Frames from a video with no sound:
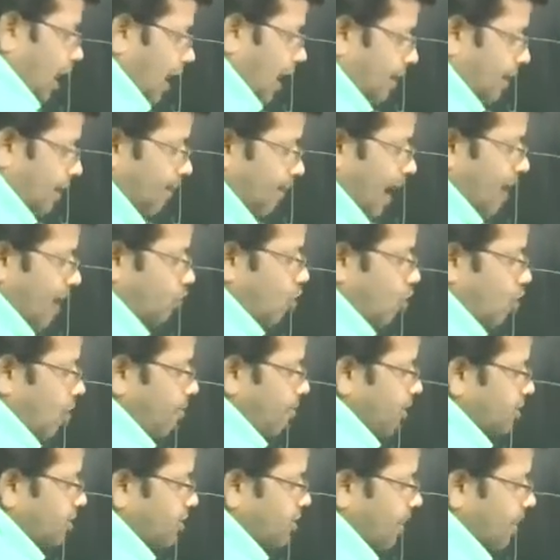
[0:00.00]
and mark
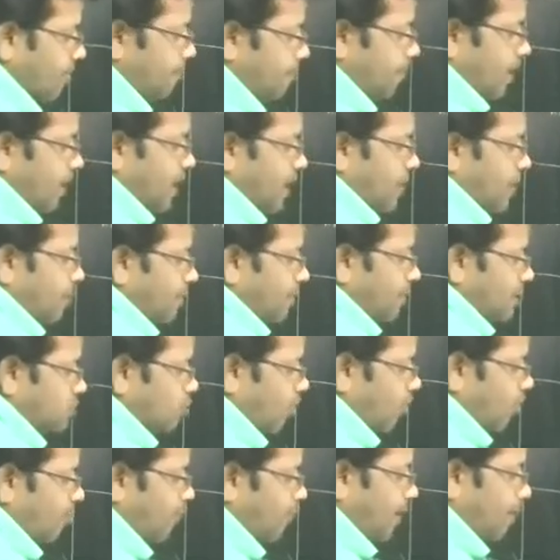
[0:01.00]
over the plain
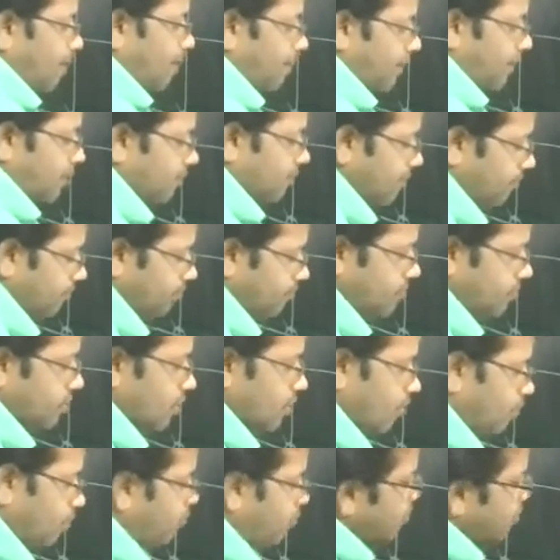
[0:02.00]
piece of paper.
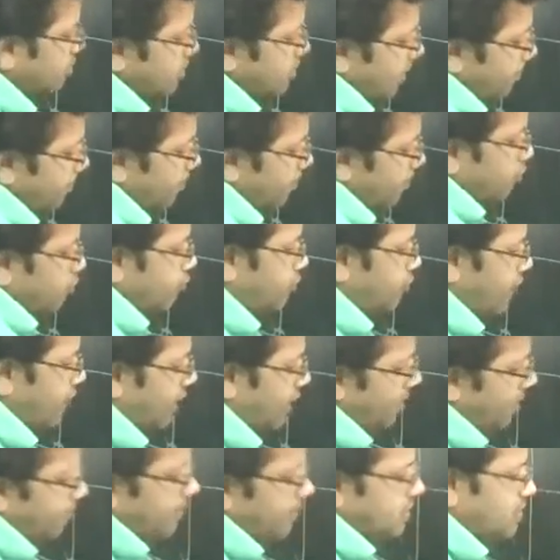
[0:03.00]
For example, you
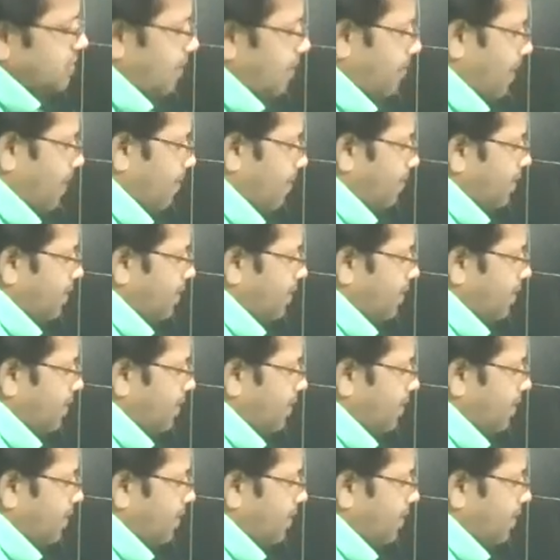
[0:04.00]
take a piece of